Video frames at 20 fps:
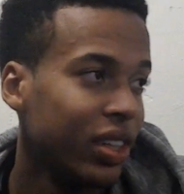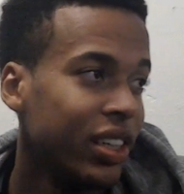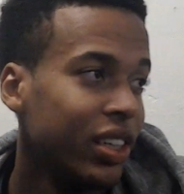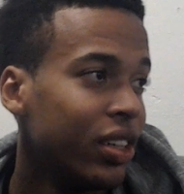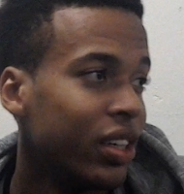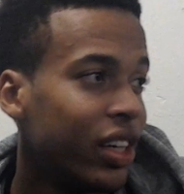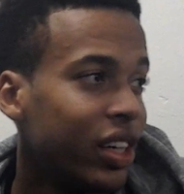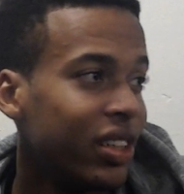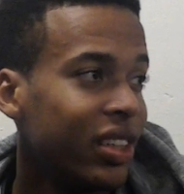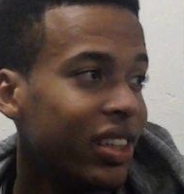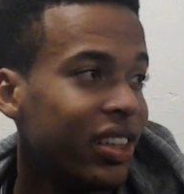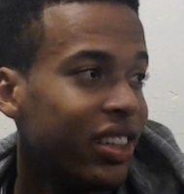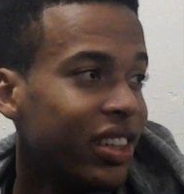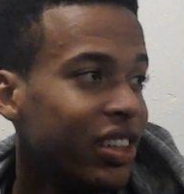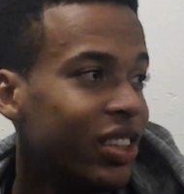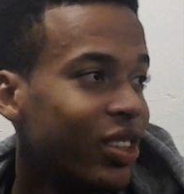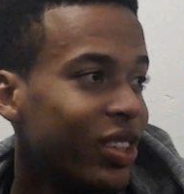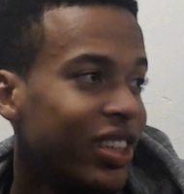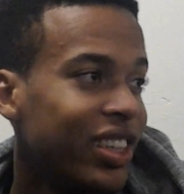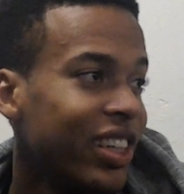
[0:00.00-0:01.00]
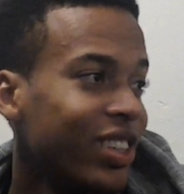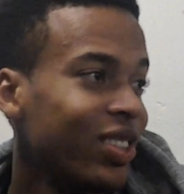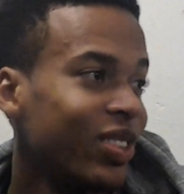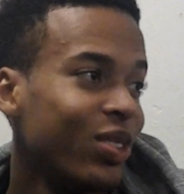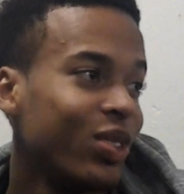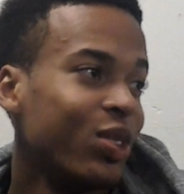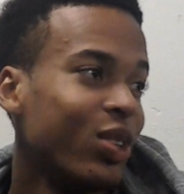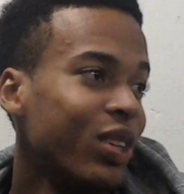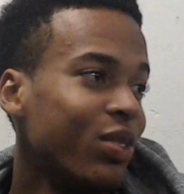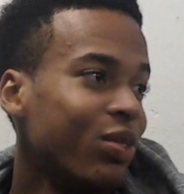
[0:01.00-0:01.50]
leader out there. He just has a
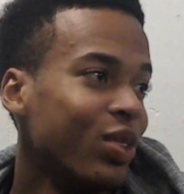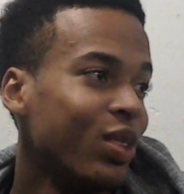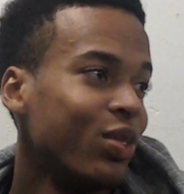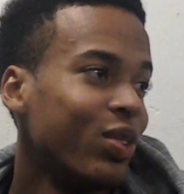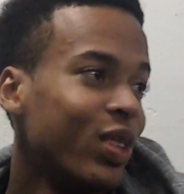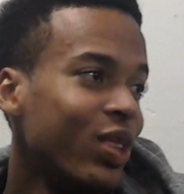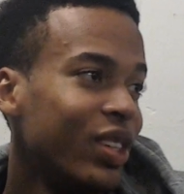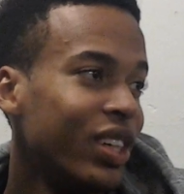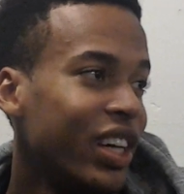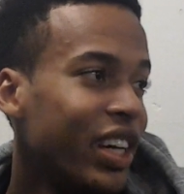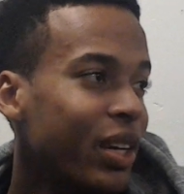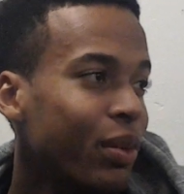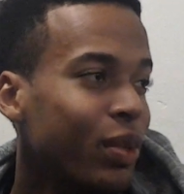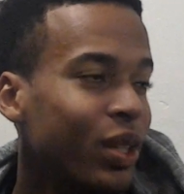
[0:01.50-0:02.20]
great feel for the game.